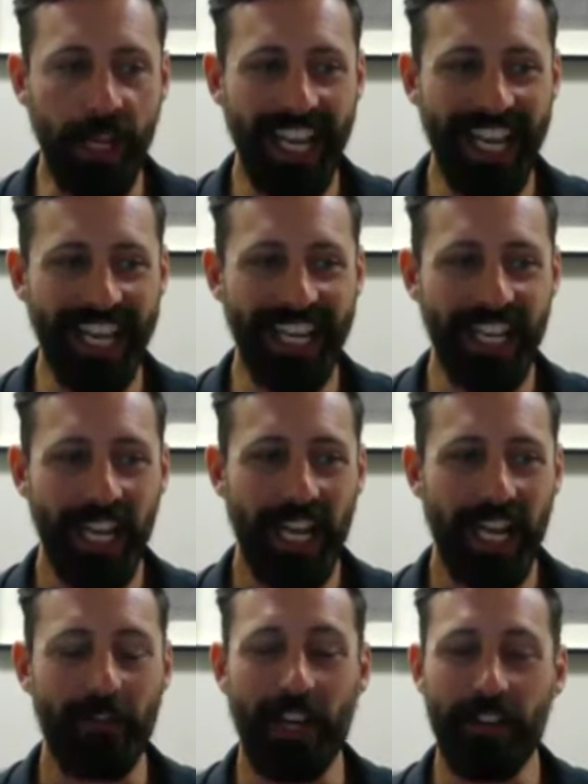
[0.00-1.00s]
And
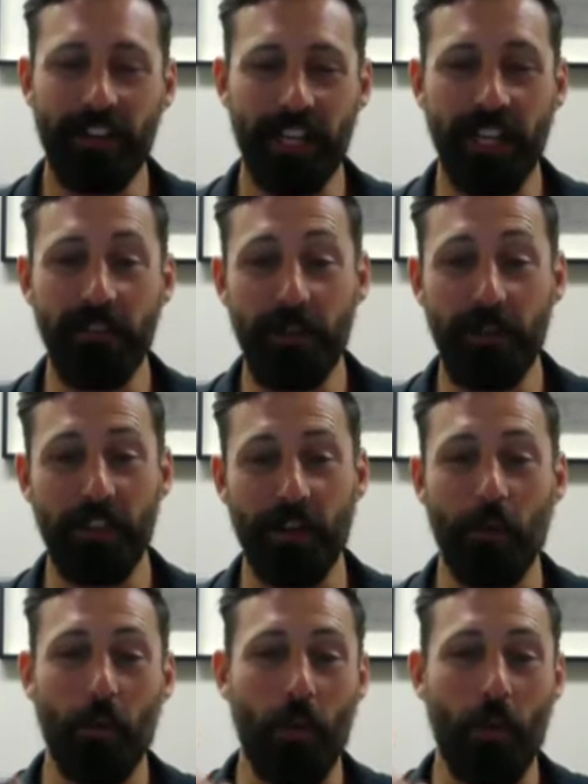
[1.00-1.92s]
I'd rather give you the